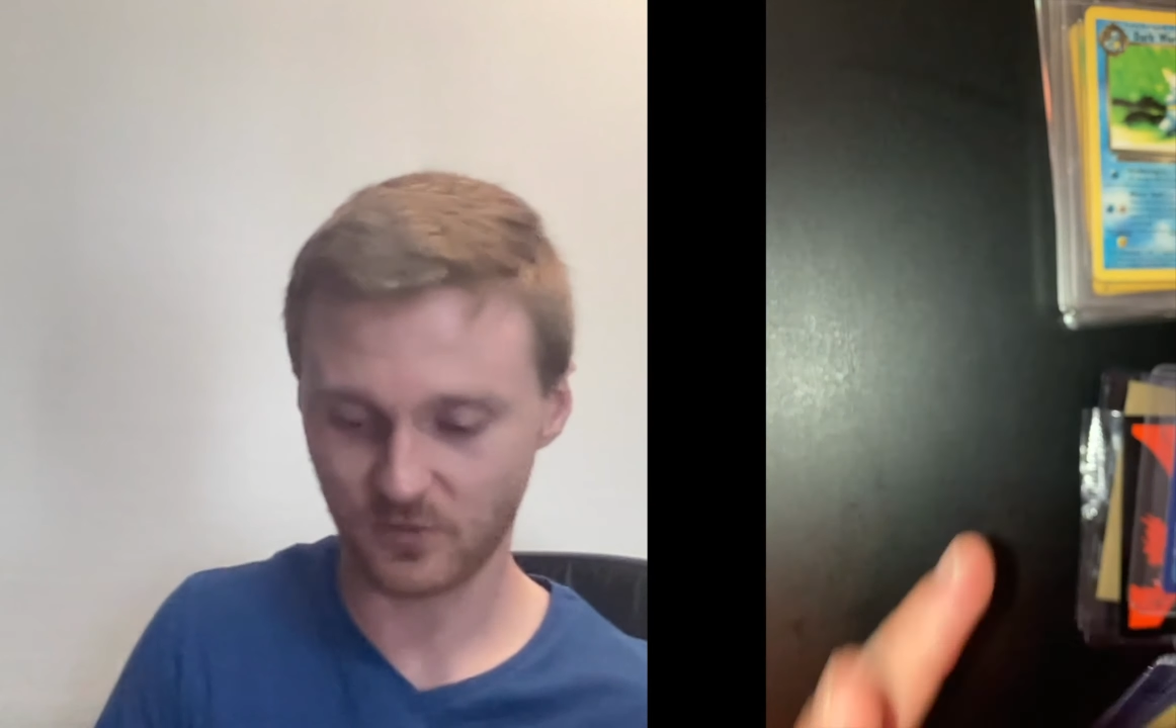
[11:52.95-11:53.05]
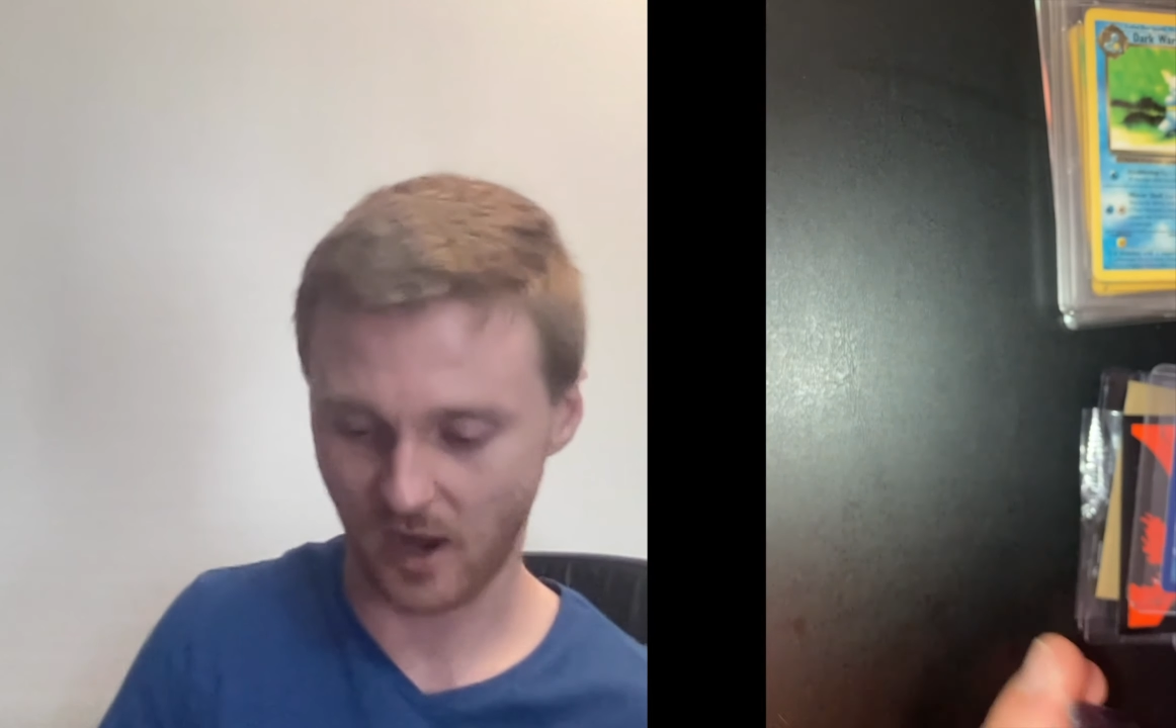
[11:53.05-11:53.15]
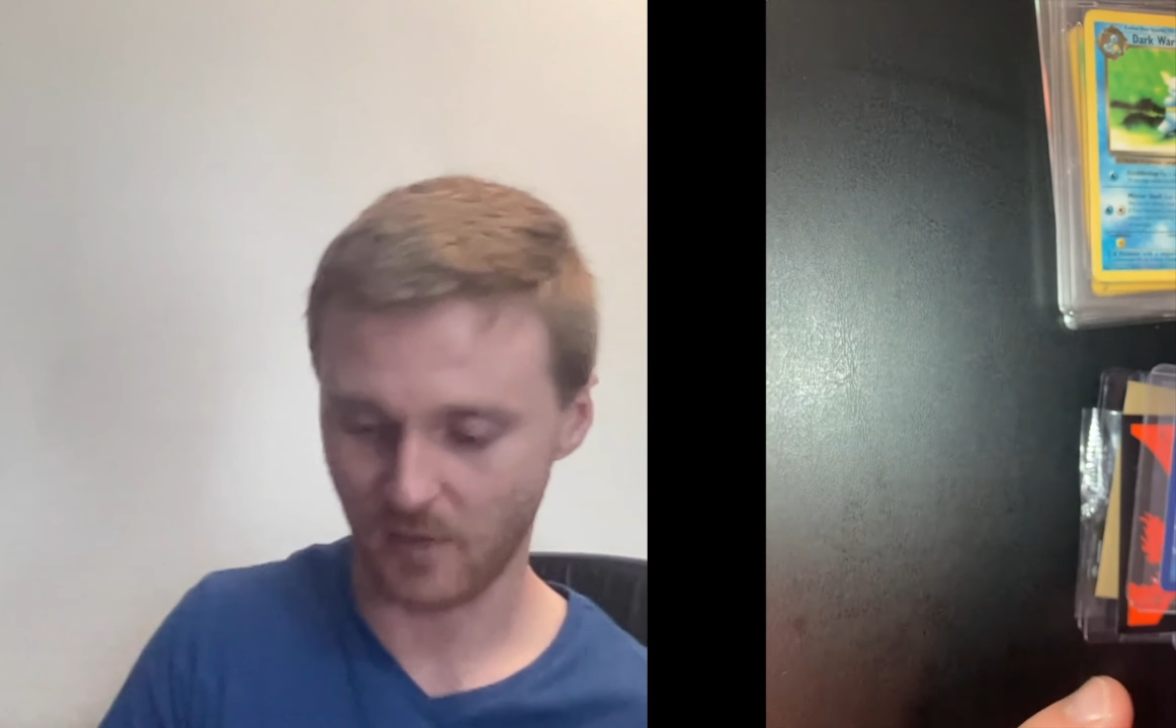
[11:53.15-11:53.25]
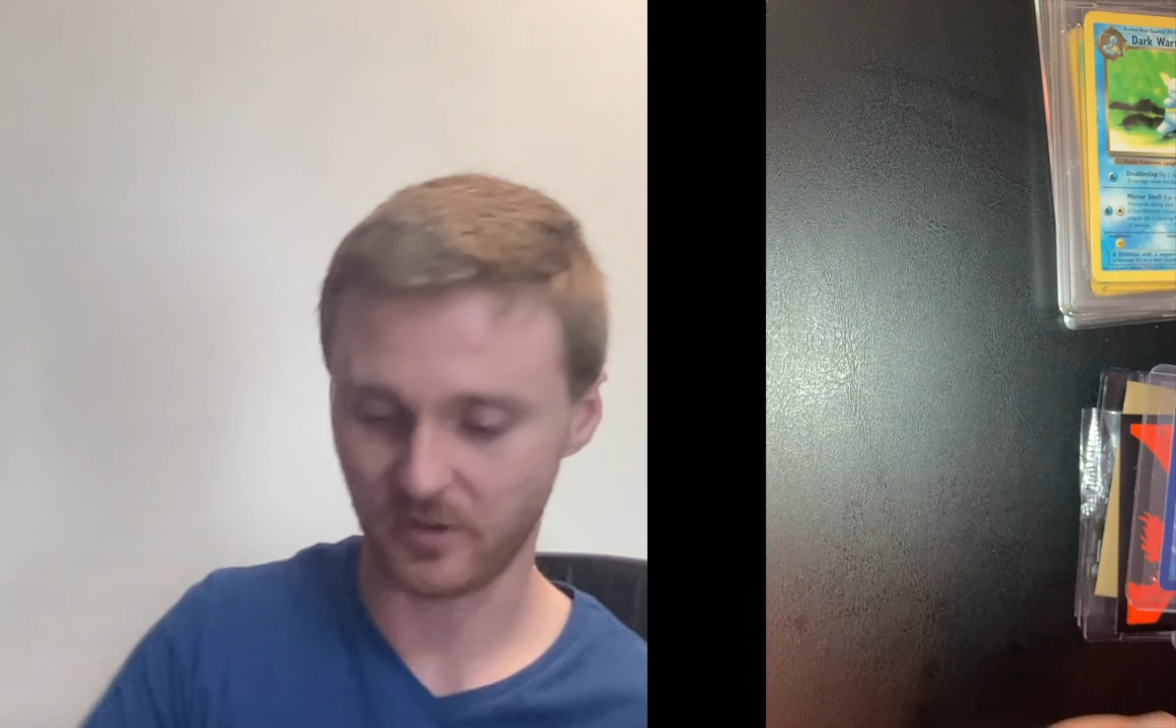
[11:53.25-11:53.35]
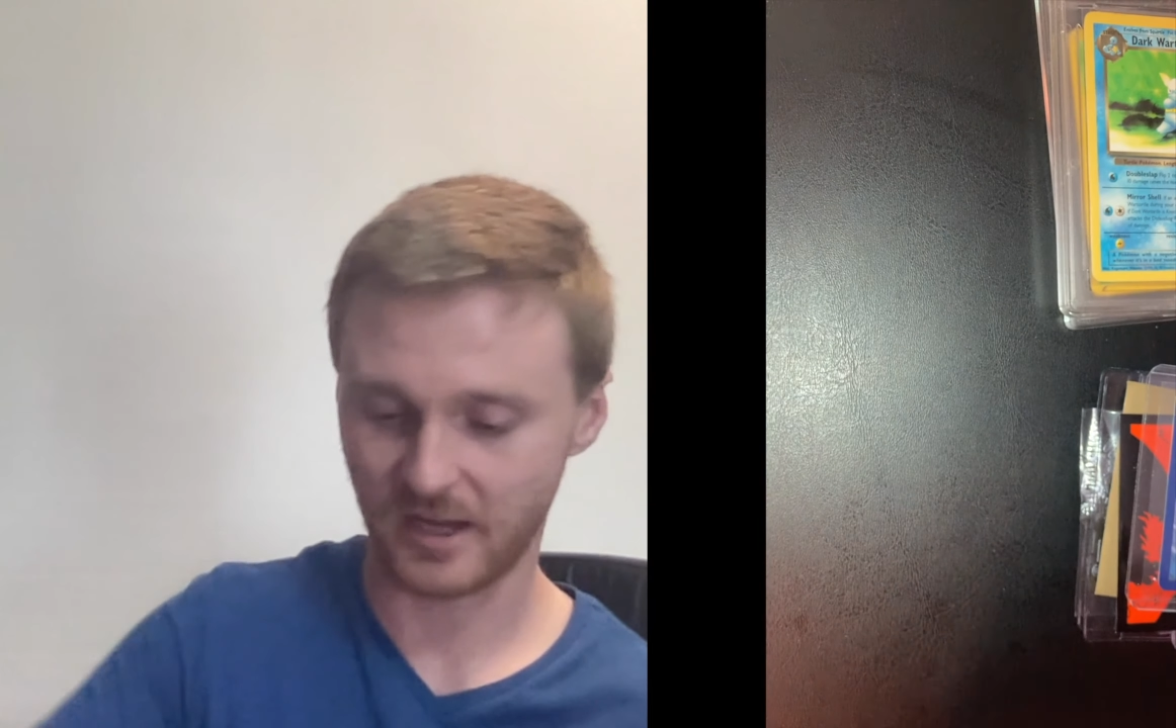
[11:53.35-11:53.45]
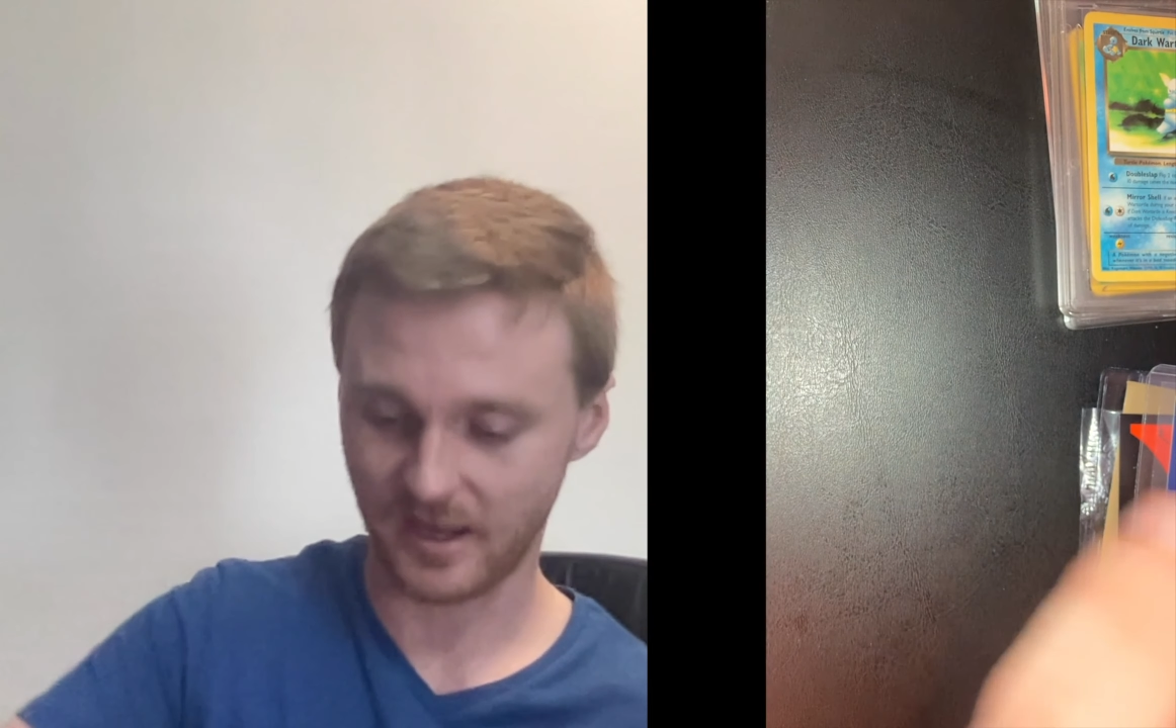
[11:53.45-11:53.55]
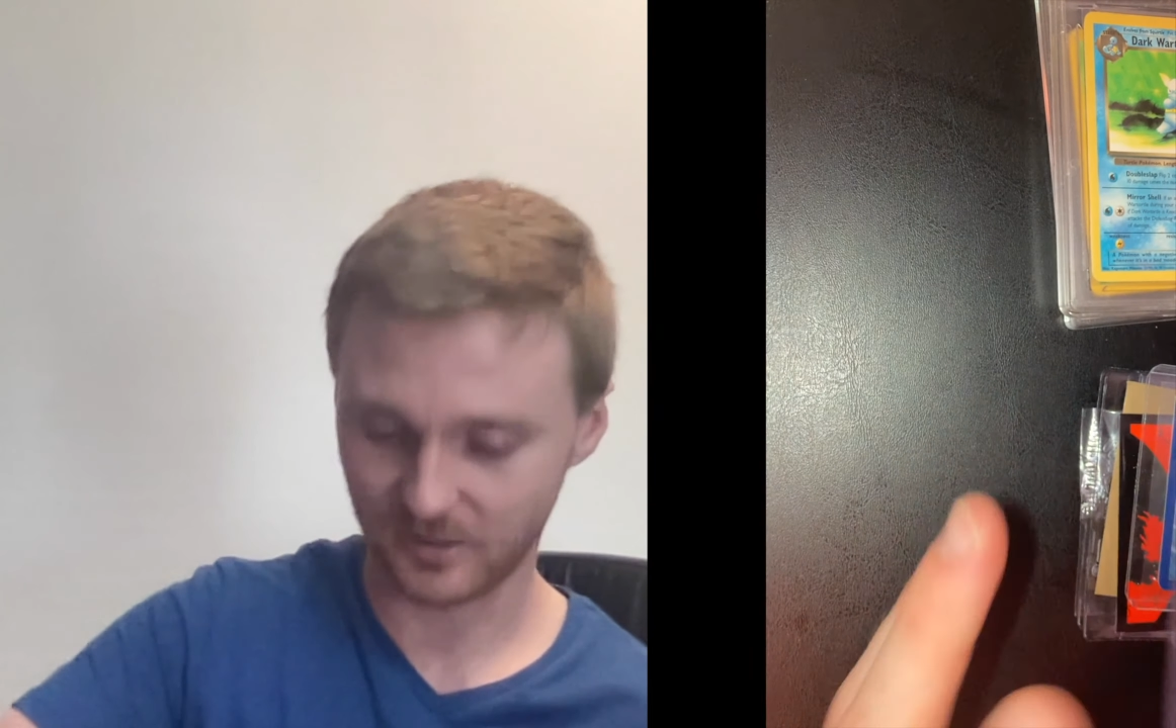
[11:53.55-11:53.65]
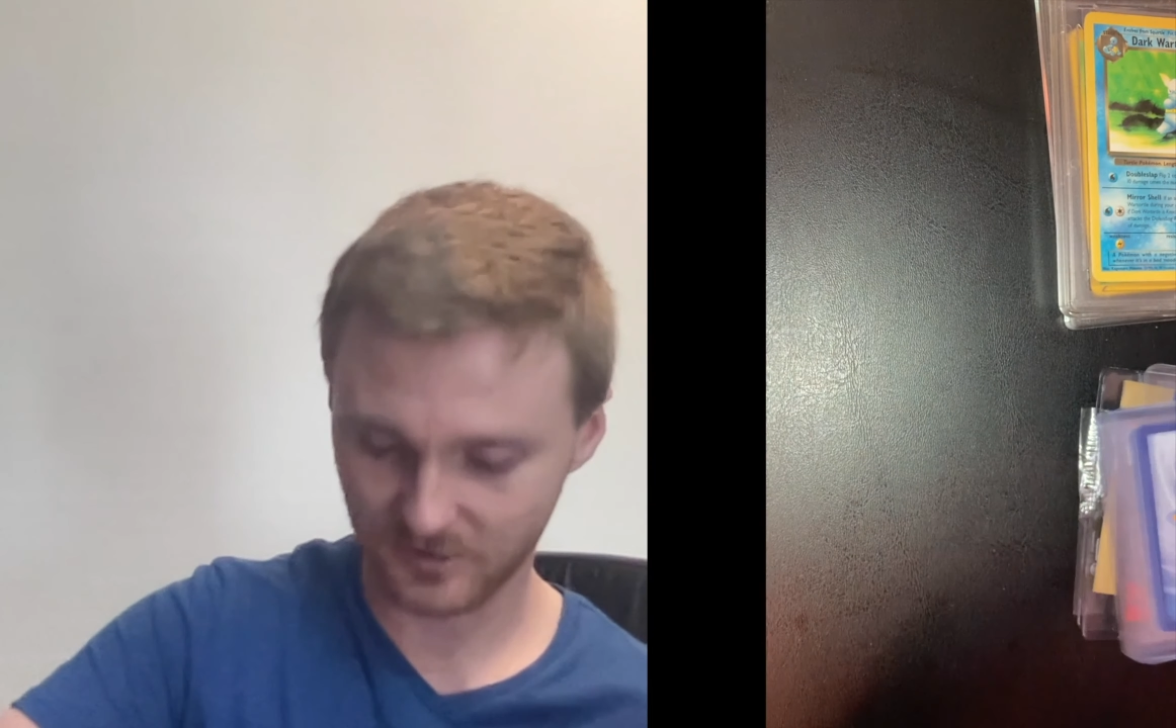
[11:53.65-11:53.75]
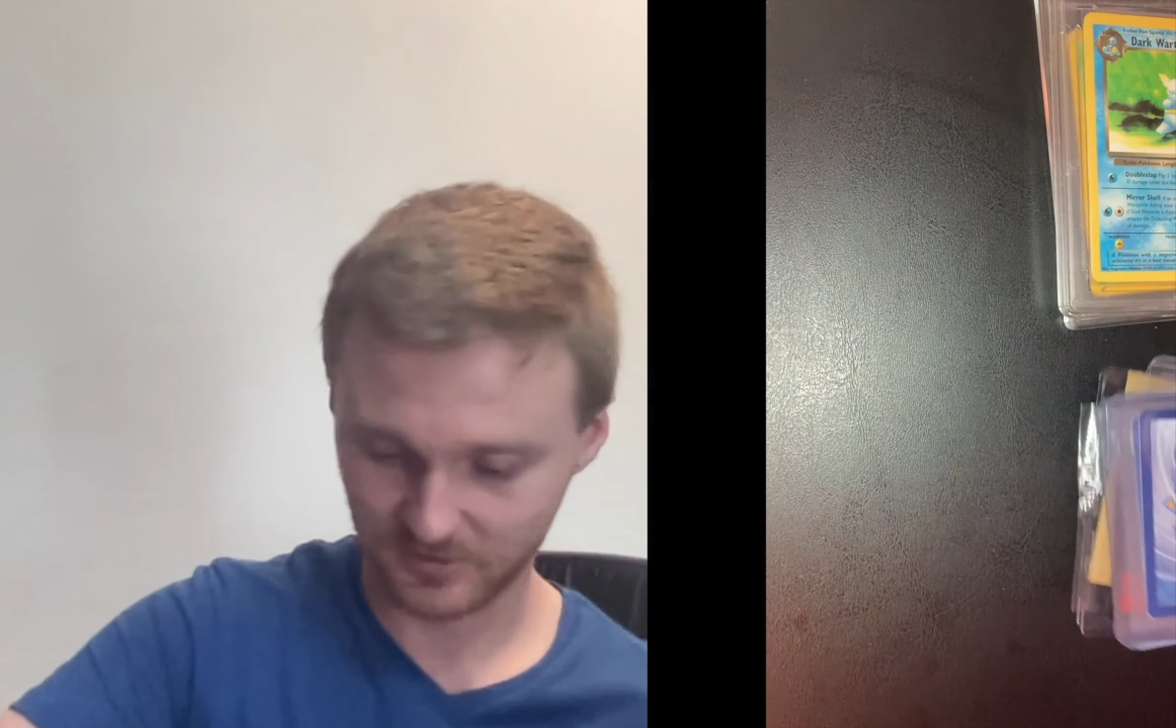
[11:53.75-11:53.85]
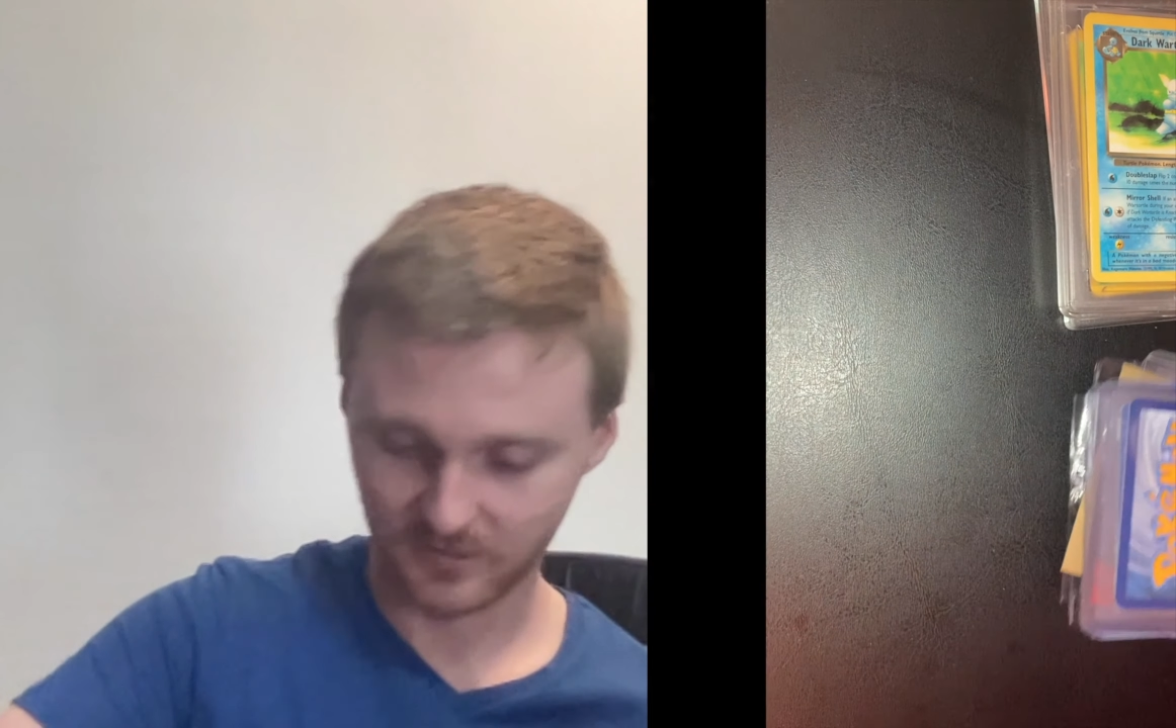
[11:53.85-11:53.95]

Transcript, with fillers: Rapidash.